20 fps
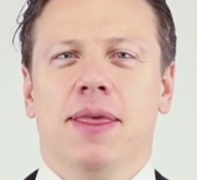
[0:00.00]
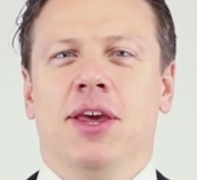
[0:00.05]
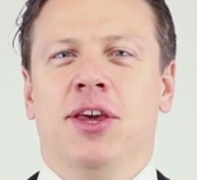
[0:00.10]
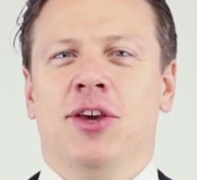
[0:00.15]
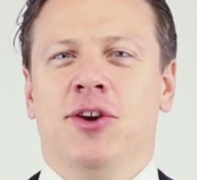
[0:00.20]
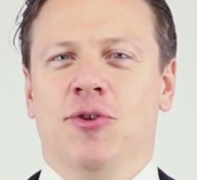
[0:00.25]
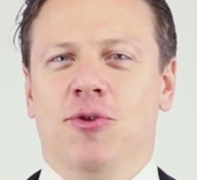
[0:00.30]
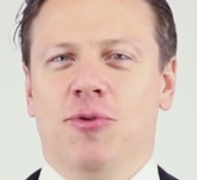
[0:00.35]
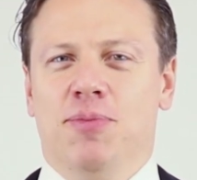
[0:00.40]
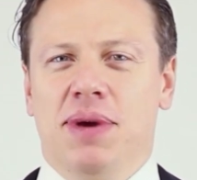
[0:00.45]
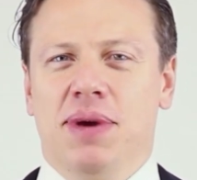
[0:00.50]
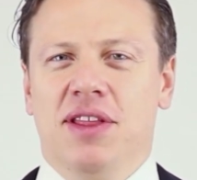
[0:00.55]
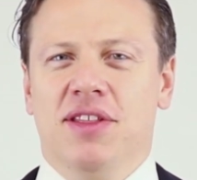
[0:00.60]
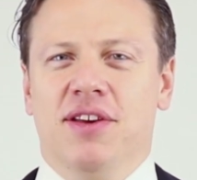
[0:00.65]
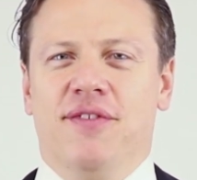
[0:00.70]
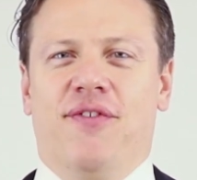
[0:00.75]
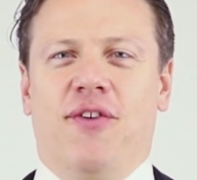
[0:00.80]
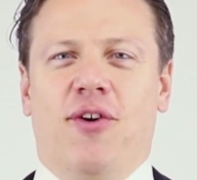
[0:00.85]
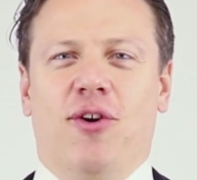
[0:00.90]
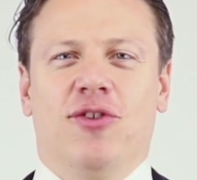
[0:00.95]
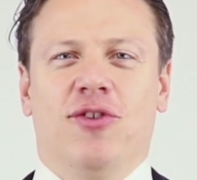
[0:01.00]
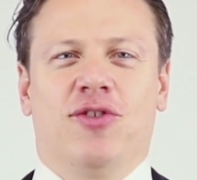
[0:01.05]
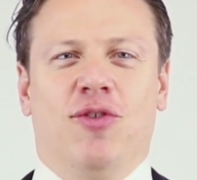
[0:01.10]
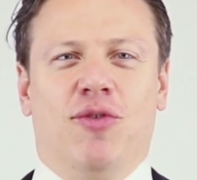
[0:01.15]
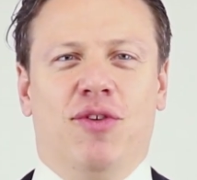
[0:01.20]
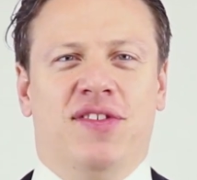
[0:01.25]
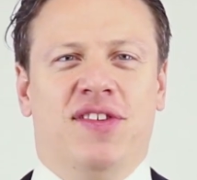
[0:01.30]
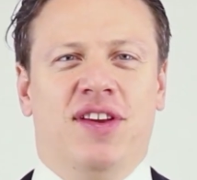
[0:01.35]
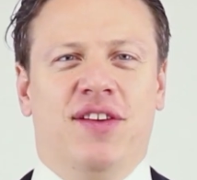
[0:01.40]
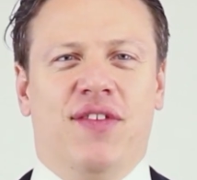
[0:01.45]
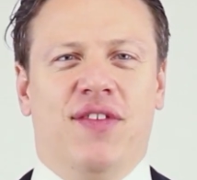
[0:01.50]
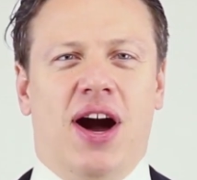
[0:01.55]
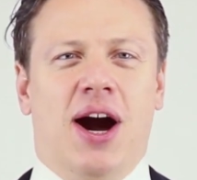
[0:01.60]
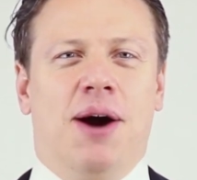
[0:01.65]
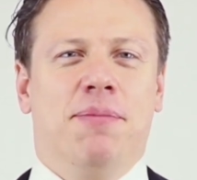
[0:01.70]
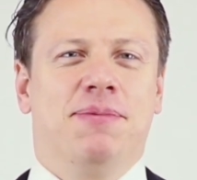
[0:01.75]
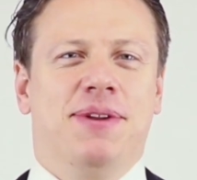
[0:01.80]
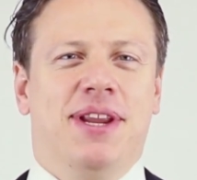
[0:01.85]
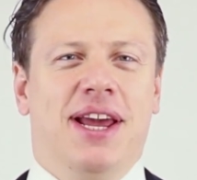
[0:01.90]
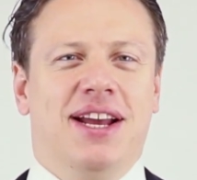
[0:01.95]
you'll be the first to receive
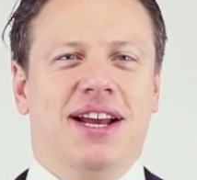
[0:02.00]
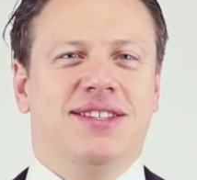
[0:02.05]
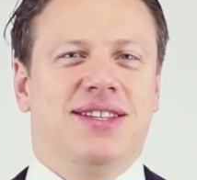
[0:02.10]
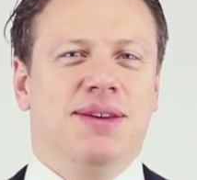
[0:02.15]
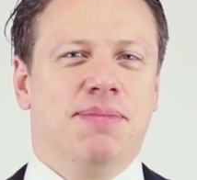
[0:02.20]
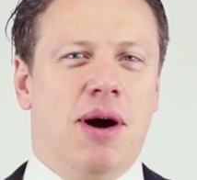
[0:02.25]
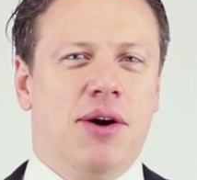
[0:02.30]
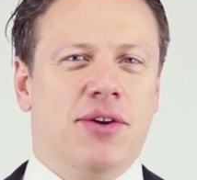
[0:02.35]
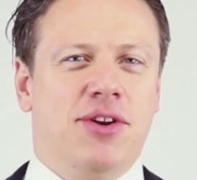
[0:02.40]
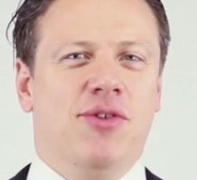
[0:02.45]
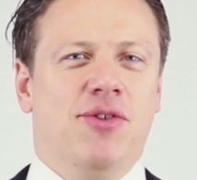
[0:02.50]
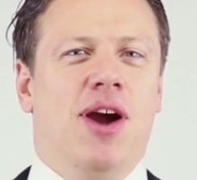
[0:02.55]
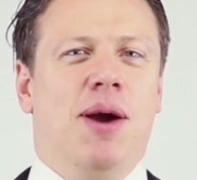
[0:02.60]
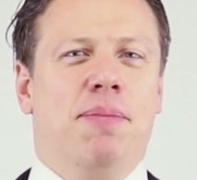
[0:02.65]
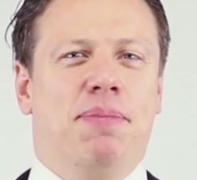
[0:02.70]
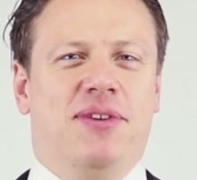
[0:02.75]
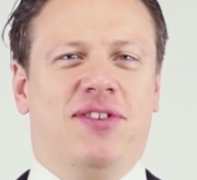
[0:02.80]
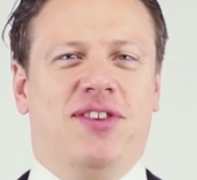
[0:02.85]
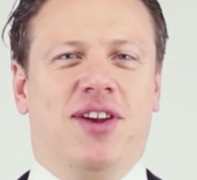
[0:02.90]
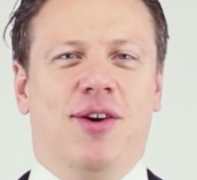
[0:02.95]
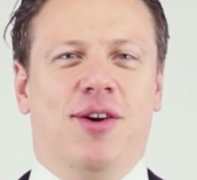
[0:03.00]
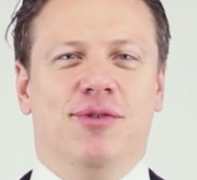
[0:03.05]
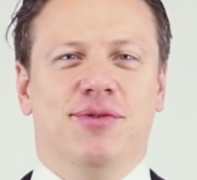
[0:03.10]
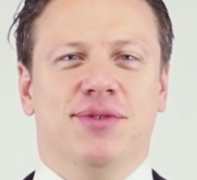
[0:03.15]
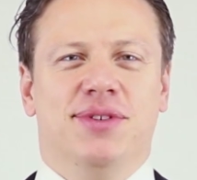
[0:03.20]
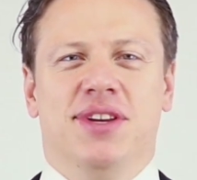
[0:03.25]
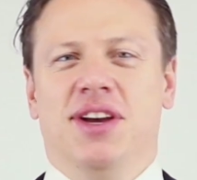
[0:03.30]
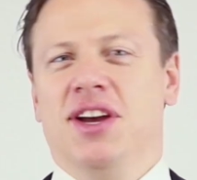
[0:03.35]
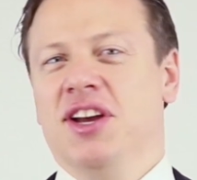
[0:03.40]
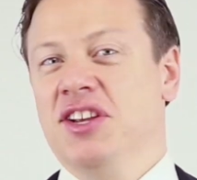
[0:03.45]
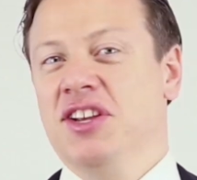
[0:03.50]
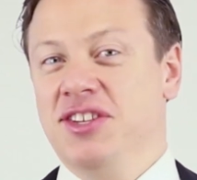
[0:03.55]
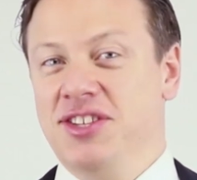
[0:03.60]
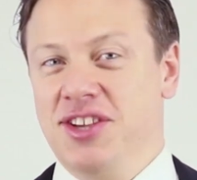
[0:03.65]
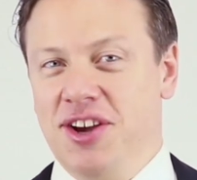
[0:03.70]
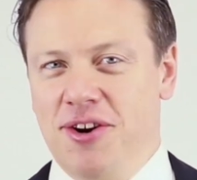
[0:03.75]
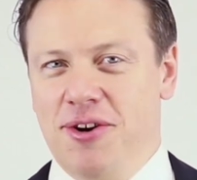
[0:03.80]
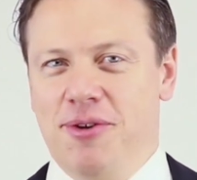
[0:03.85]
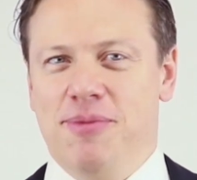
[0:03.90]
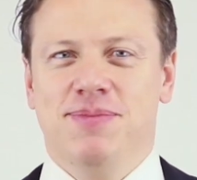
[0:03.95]
updates about new episodes.
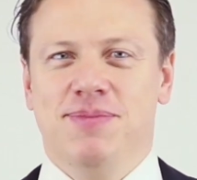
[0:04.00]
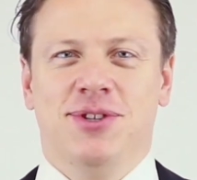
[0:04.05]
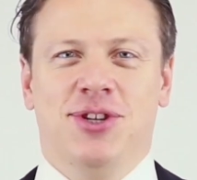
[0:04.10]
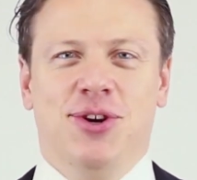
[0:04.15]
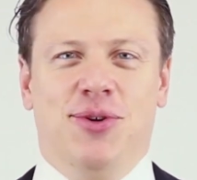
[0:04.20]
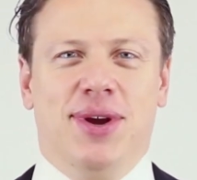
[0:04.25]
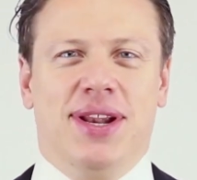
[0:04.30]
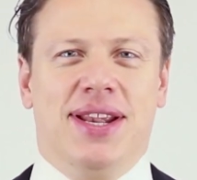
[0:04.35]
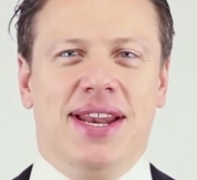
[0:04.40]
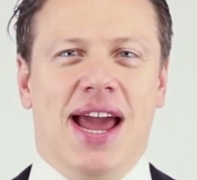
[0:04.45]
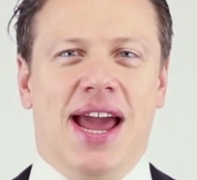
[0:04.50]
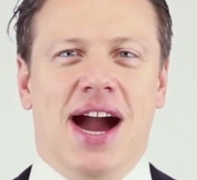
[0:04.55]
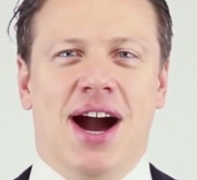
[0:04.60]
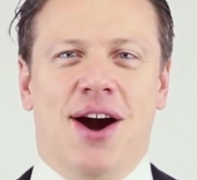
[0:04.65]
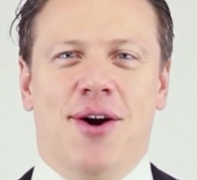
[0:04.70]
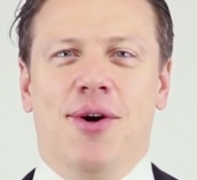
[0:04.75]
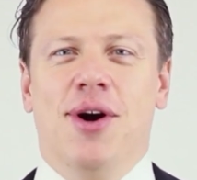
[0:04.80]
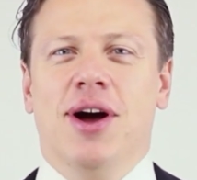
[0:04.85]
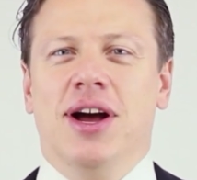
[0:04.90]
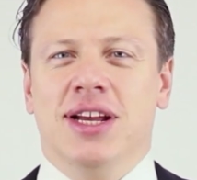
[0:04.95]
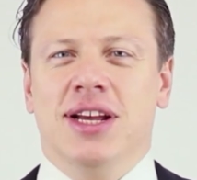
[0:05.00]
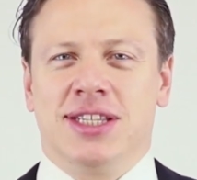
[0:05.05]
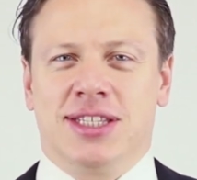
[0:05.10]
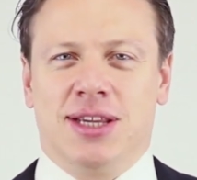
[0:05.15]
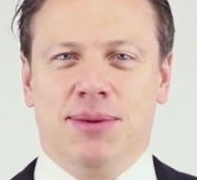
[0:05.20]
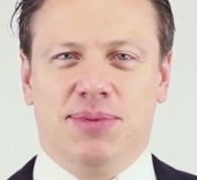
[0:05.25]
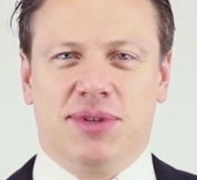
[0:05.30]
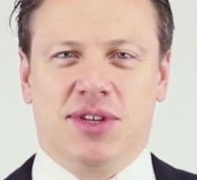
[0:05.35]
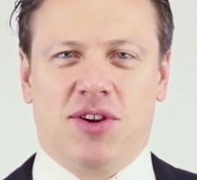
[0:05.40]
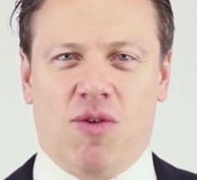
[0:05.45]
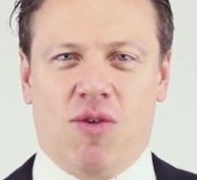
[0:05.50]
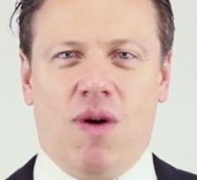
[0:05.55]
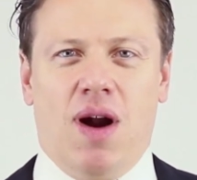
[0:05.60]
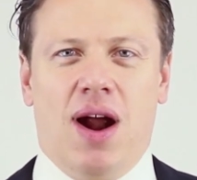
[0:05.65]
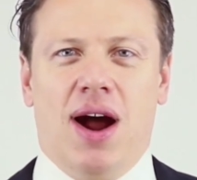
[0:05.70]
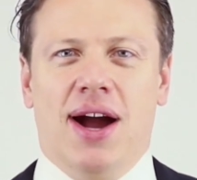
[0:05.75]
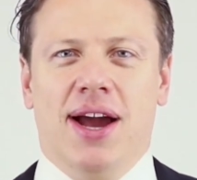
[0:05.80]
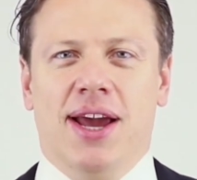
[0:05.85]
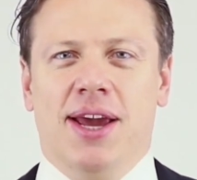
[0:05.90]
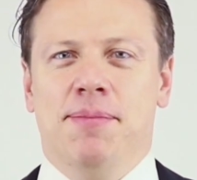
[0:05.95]
So do it now,
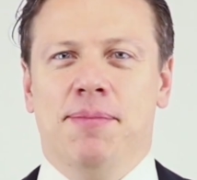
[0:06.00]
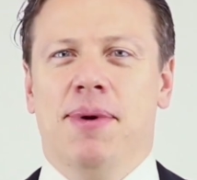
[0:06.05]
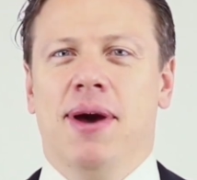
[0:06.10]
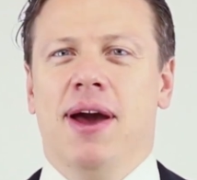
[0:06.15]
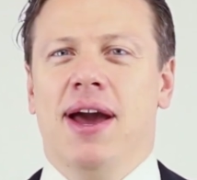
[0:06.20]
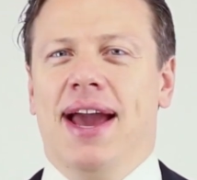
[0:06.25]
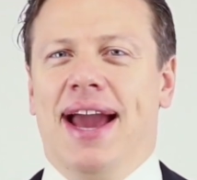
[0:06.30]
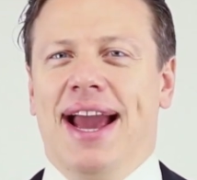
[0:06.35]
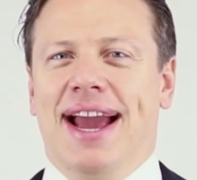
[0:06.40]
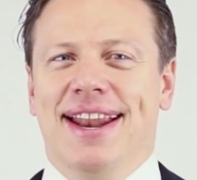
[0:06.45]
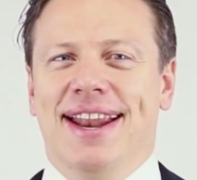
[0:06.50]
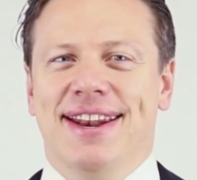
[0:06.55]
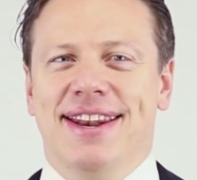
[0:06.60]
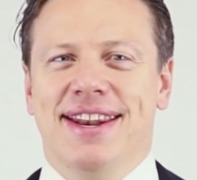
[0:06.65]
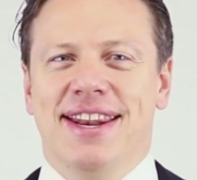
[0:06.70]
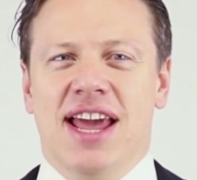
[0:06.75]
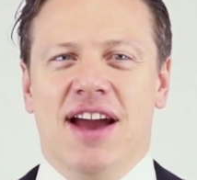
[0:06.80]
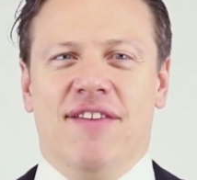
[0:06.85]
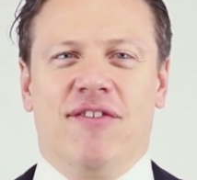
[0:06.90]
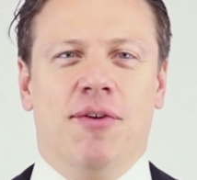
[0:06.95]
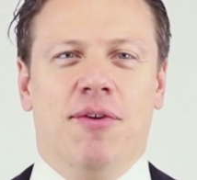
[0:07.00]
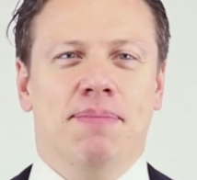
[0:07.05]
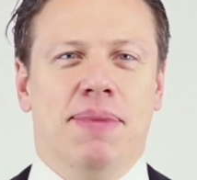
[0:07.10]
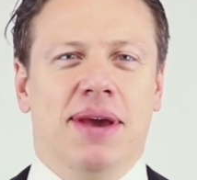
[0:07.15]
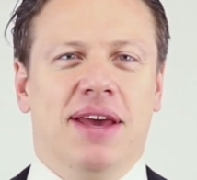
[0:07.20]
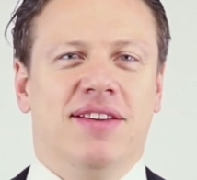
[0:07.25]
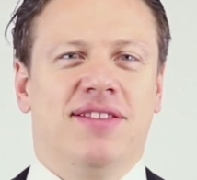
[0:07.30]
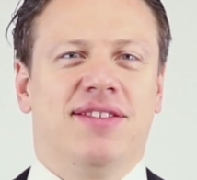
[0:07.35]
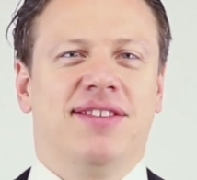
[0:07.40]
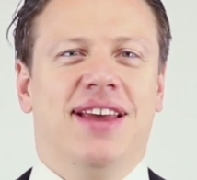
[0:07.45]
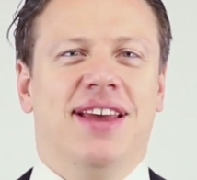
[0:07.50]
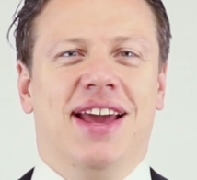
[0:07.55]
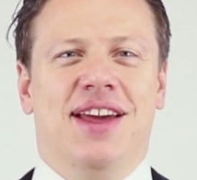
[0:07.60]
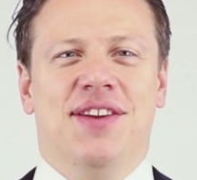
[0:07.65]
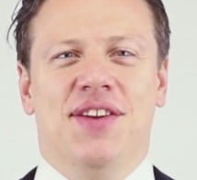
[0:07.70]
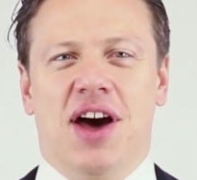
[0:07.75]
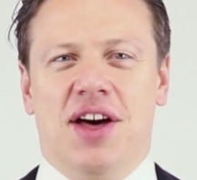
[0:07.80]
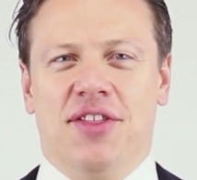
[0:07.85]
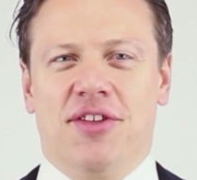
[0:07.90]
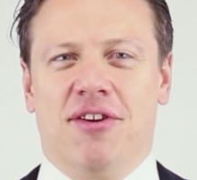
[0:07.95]
subscribe, and never miss
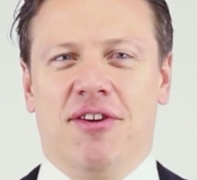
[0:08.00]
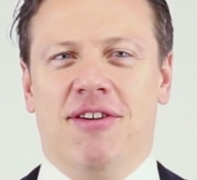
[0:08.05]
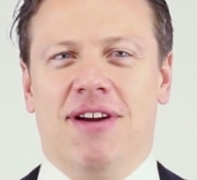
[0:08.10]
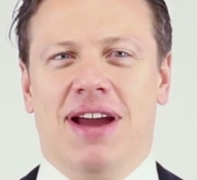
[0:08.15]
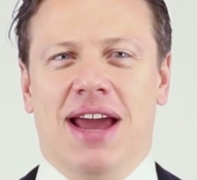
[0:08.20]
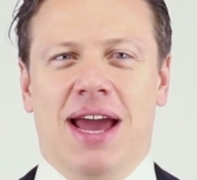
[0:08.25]
another